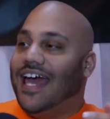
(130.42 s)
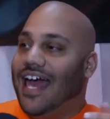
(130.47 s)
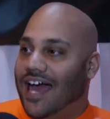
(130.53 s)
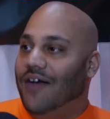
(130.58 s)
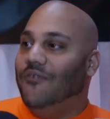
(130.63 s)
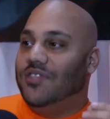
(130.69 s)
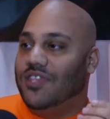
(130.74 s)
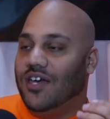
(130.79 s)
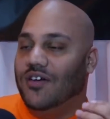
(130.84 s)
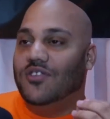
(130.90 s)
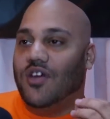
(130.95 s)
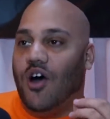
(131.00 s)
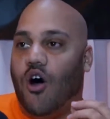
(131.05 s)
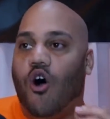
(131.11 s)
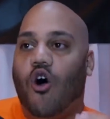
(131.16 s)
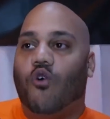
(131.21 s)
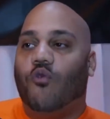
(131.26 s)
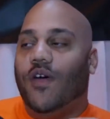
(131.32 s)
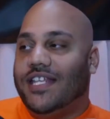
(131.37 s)
yeah, the
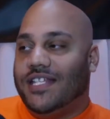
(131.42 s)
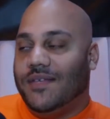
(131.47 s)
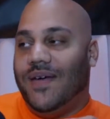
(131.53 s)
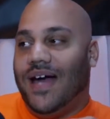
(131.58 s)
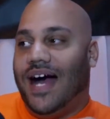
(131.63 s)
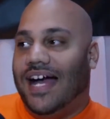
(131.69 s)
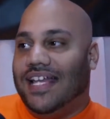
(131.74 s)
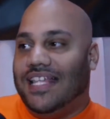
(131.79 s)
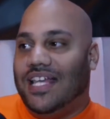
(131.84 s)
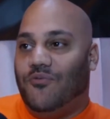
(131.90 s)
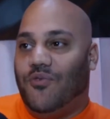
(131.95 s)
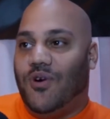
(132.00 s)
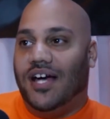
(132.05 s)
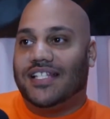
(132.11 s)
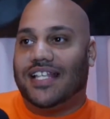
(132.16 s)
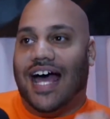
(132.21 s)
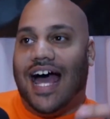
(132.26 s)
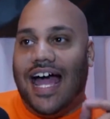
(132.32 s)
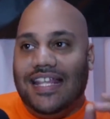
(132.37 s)
whole reason behind it
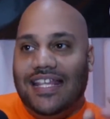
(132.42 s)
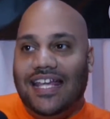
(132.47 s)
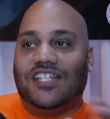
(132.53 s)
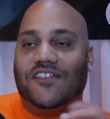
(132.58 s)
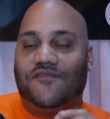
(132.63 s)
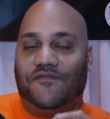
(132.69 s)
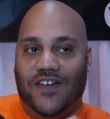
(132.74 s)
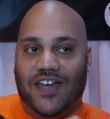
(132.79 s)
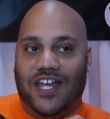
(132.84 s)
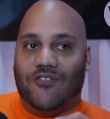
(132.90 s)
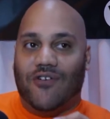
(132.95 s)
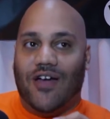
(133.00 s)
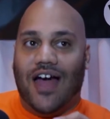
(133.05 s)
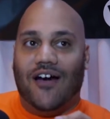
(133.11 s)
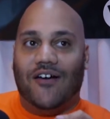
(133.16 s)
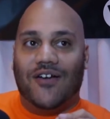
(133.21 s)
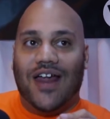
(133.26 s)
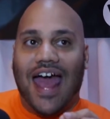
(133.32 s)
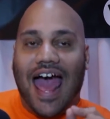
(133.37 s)
was I need to figure
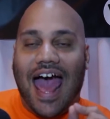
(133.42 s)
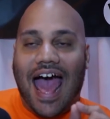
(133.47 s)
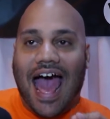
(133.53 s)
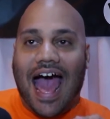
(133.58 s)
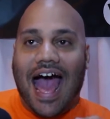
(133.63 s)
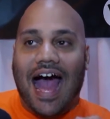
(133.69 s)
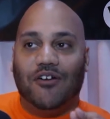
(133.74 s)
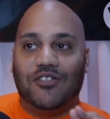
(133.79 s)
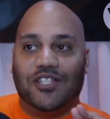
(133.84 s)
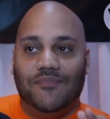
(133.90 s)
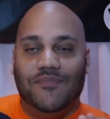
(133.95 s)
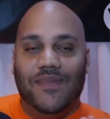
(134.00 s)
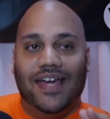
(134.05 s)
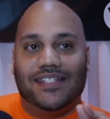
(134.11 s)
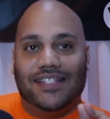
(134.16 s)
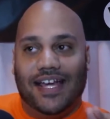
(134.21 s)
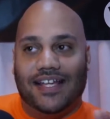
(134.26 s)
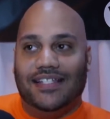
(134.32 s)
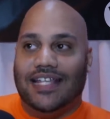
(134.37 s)
out how to
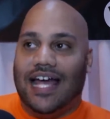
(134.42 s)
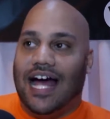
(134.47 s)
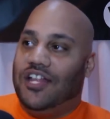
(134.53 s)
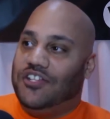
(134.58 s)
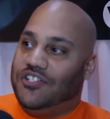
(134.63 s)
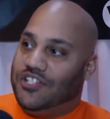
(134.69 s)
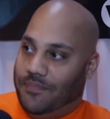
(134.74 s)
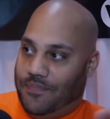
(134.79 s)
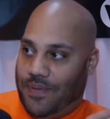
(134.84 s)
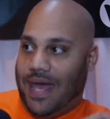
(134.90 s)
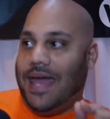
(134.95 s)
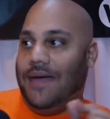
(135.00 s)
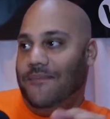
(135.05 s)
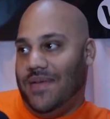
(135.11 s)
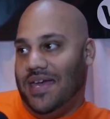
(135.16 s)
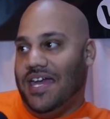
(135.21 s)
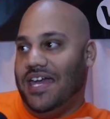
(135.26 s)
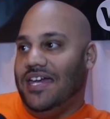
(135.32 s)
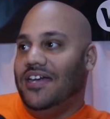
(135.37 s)
make technology pay
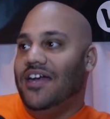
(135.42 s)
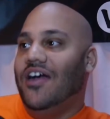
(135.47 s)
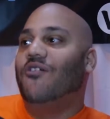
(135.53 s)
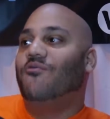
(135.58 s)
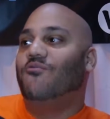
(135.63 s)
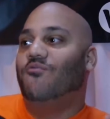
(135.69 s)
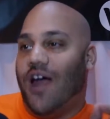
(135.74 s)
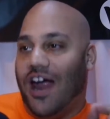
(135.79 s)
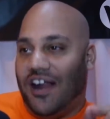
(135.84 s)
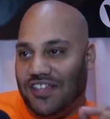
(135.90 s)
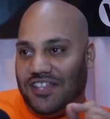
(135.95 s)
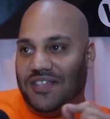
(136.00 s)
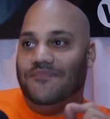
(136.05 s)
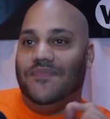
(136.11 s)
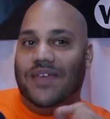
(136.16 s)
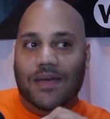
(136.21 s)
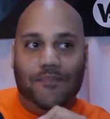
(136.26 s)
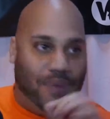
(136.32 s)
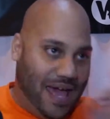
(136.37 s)
me rather
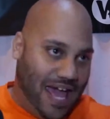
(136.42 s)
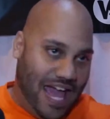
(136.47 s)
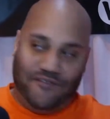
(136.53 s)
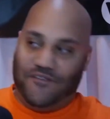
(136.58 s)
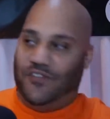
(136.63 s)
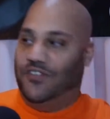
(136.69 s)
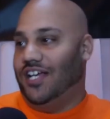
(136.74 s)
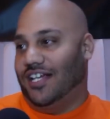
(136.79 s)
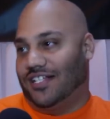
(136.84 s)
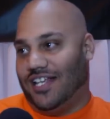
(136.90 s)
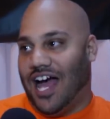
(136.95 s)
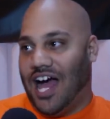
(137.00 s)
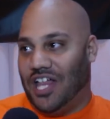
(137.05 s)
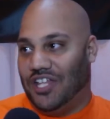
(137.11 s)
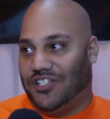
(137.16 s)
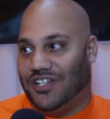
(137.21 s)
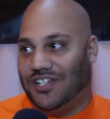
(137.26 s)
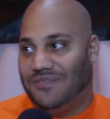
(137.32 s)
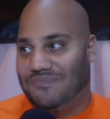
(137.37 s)
than me paying for
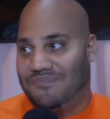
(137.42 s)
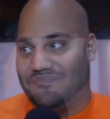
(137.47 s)
technology.